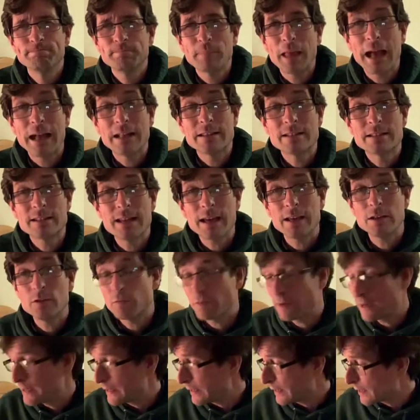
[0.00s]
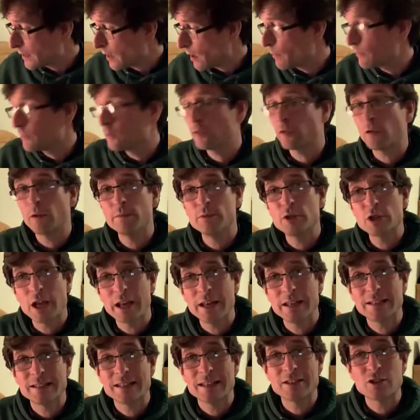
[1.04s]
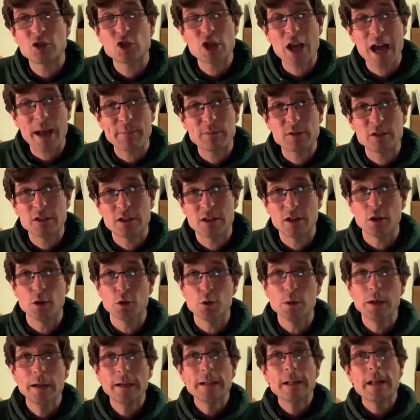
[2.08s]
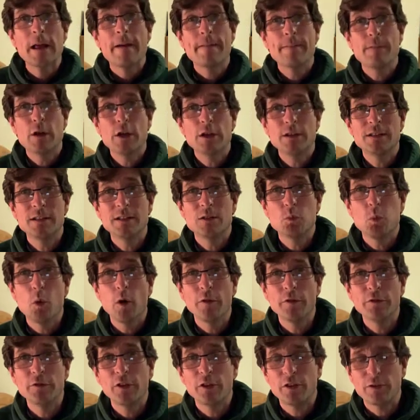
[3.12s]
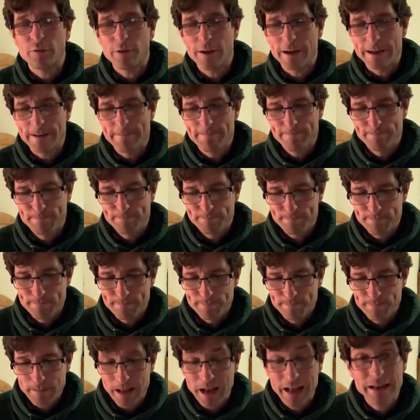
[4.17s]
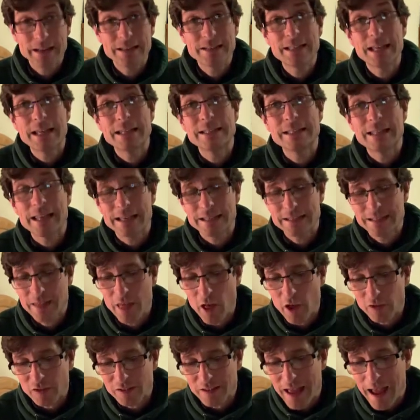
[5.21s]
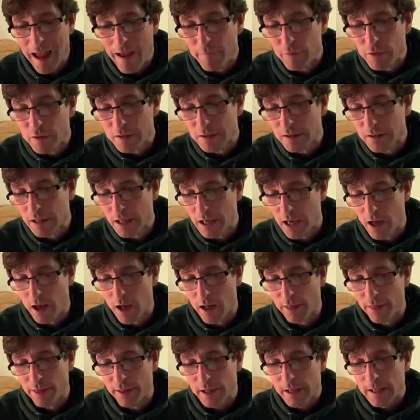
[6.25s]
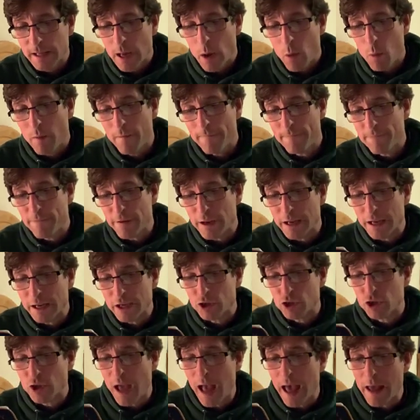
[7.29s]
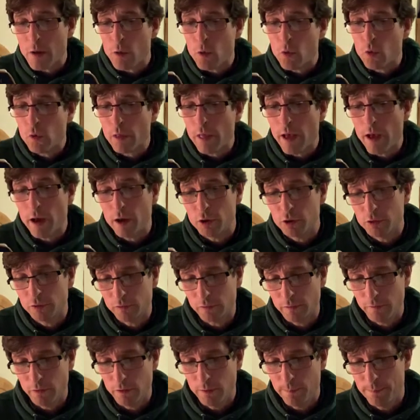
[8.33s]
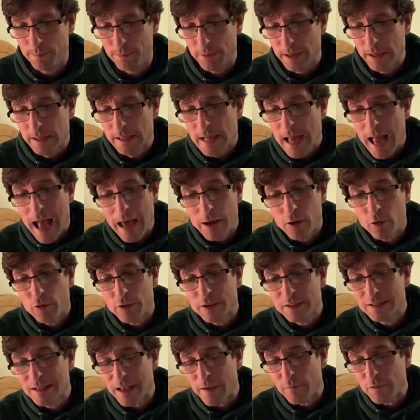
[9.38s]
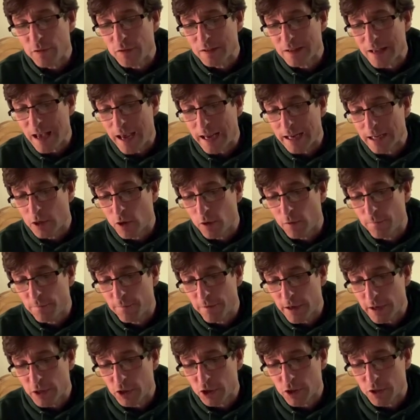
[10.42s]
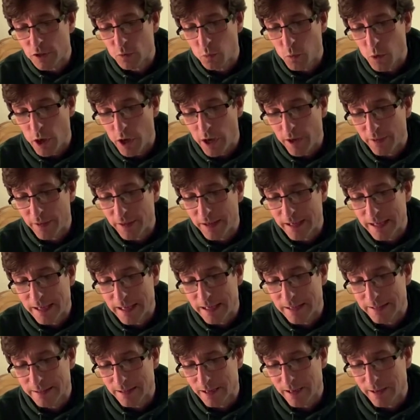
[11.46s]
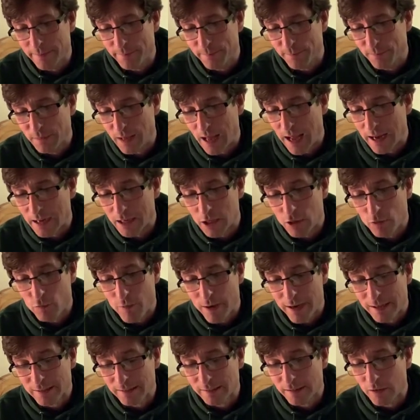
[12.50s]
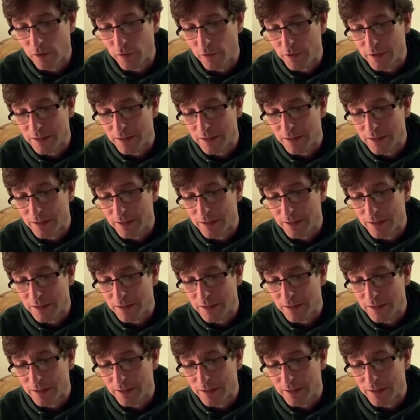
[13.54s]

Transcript: And today's reading comes from Genesis chapter 2, verses 1 to 3. And it says this, thus the heavens and the earth were finished and all the host of them. And on the 7th day, God finished his work that he had done. And he rested on the